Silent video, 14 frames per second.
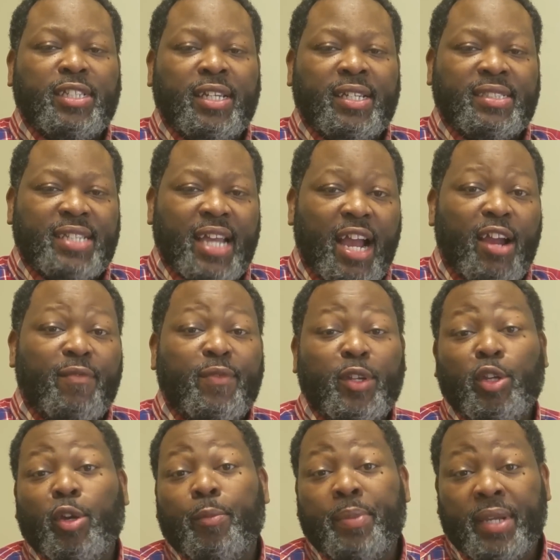they
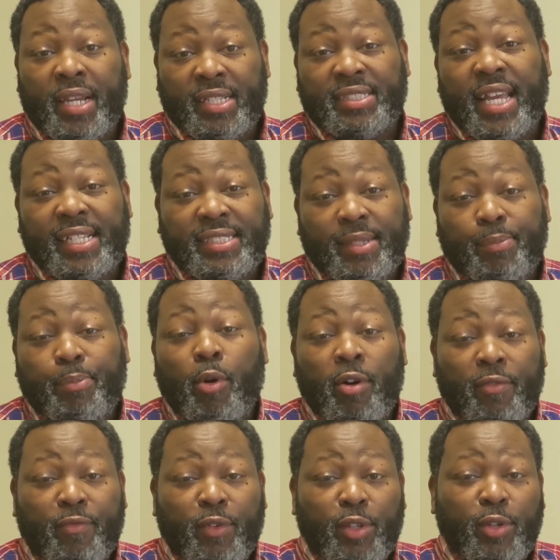will watch the
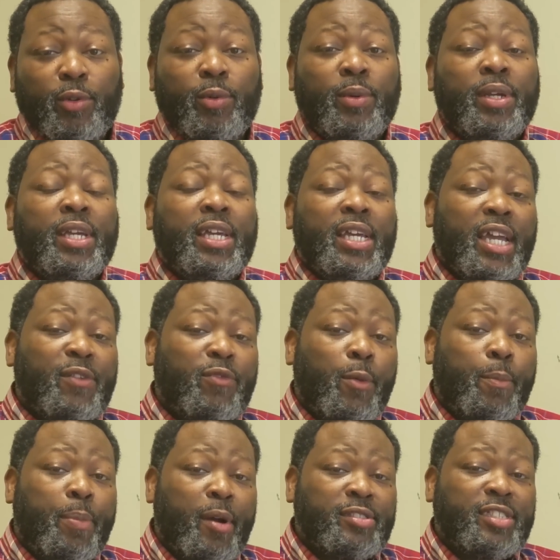entire video, because that's
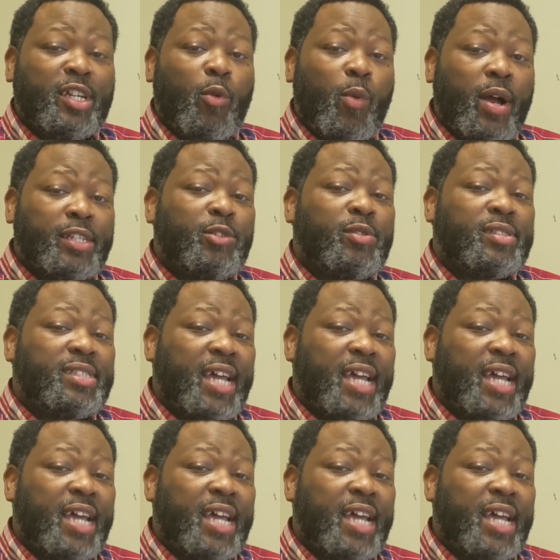important for you.